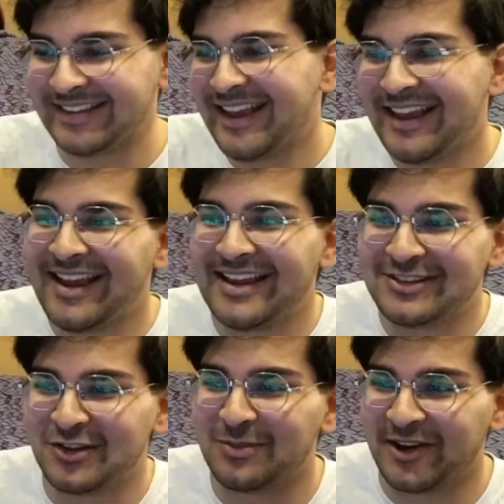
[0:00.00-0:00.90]
It's
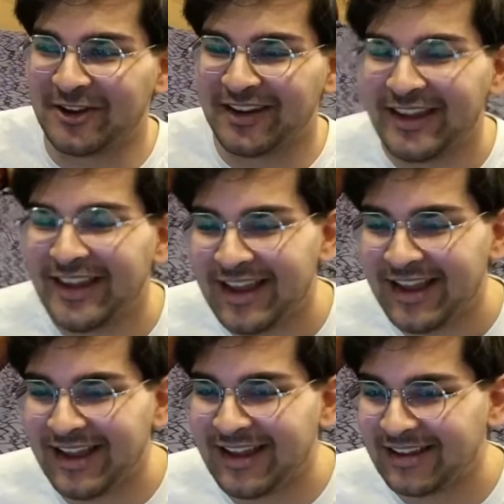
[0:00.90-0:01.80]
super good.
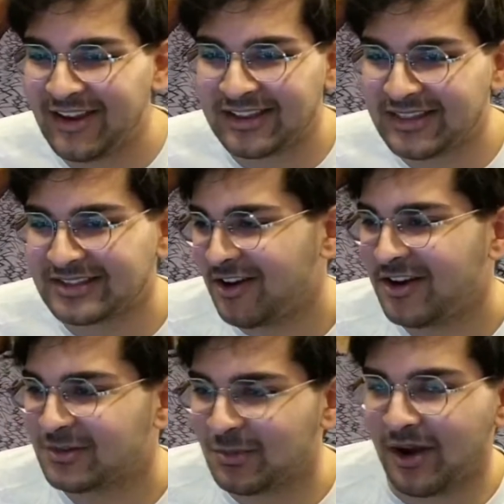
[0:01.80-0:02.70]
Like, this card
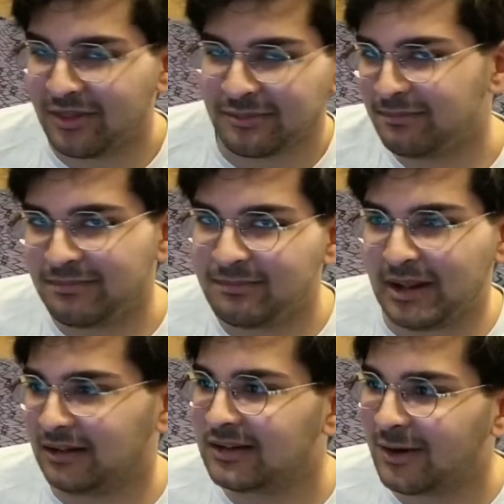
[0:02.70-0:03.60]
is worth
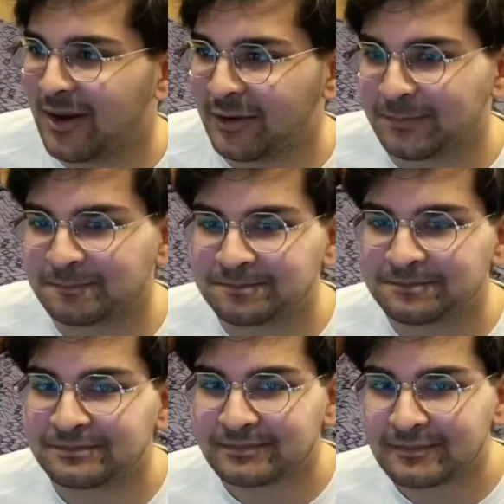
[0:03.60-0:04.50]
building around.
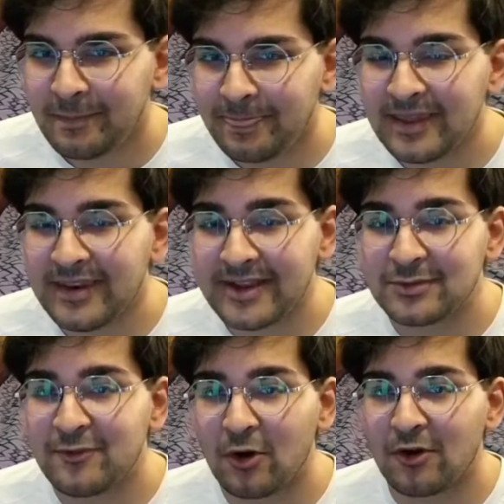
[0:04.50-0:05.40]
Next,
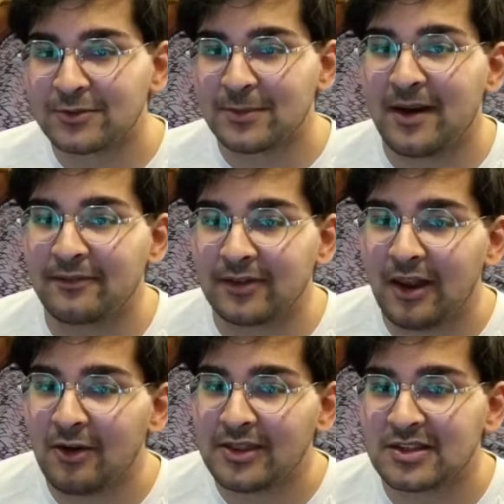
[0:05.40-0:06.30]
we've got Cosmo Elf
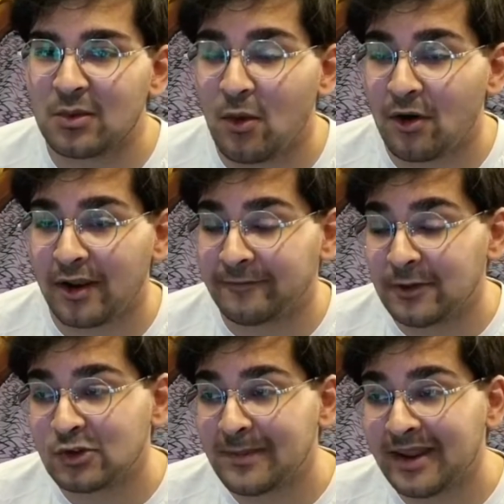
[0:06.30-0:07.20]
Chloe. This is a Warrior
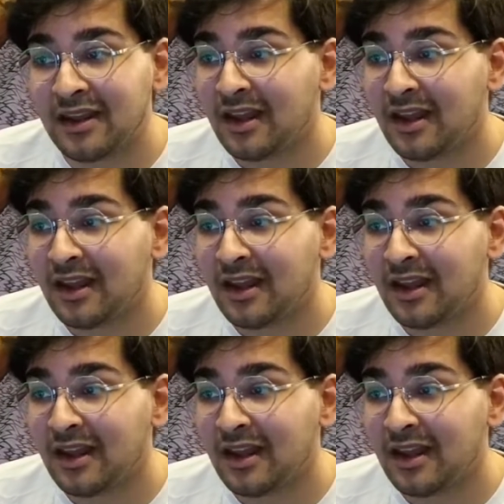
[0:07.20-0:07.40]
Future Men.